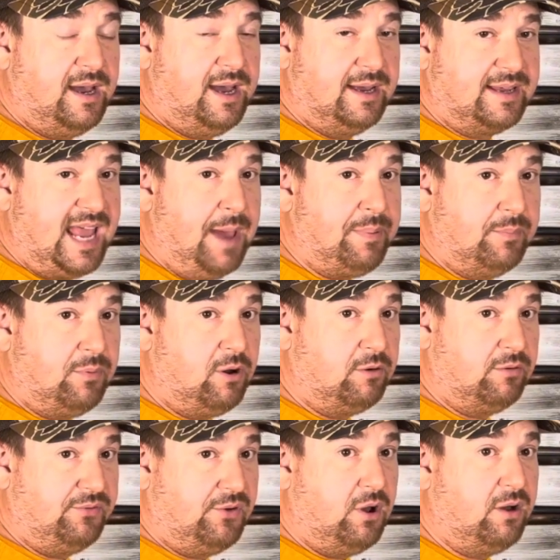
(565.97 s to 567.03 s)
cap and ball
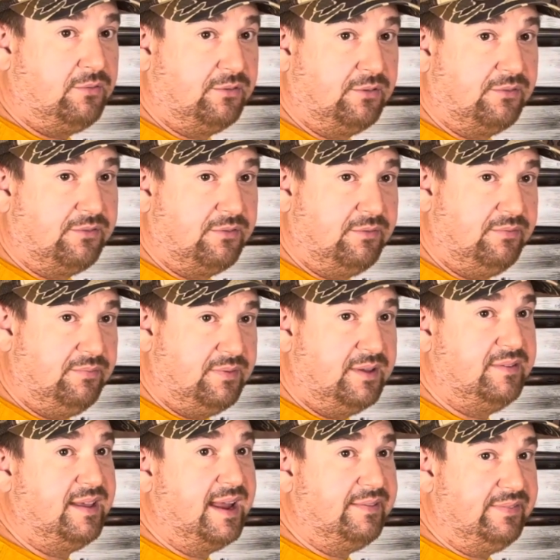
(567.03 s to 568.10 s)
revolvers. They
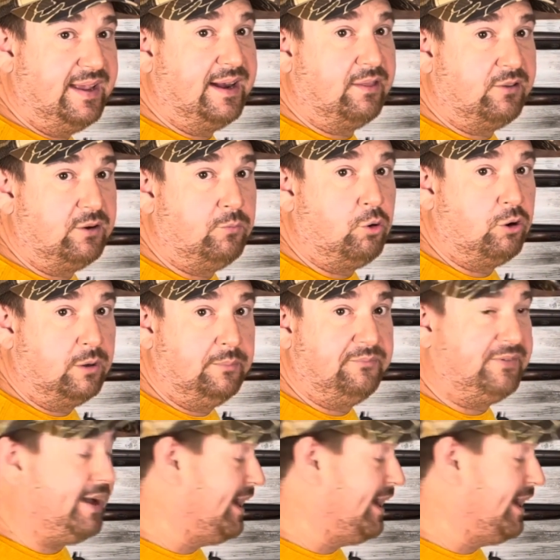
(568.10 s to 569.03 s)
get a little more oomph out